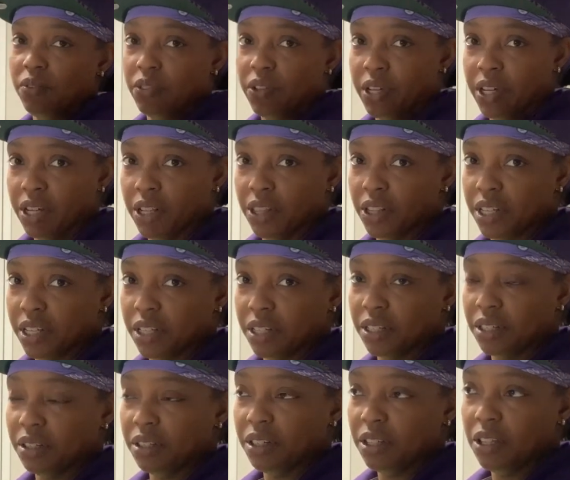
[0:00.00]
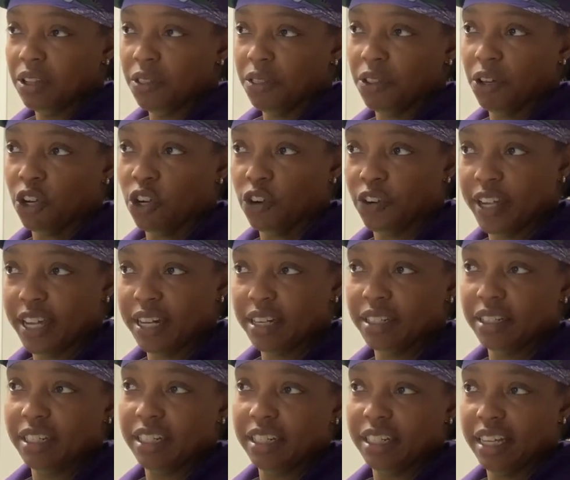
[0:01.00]
the grit
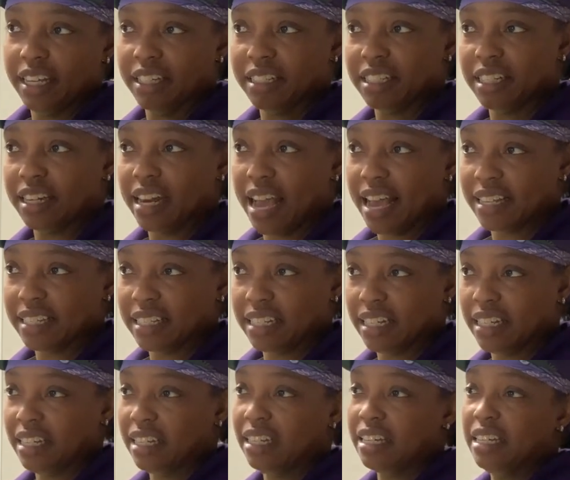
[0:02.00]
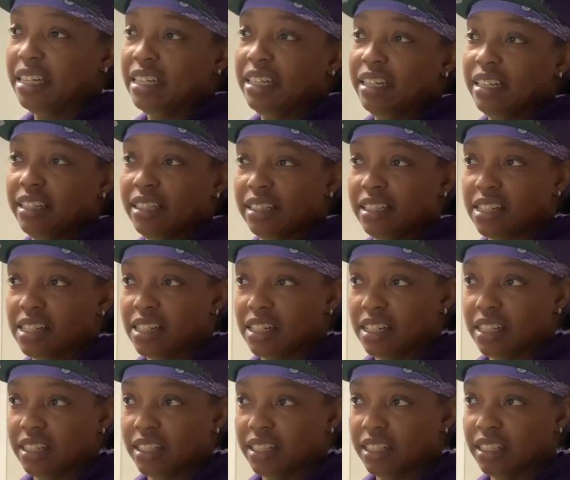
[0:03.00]
and tenacity to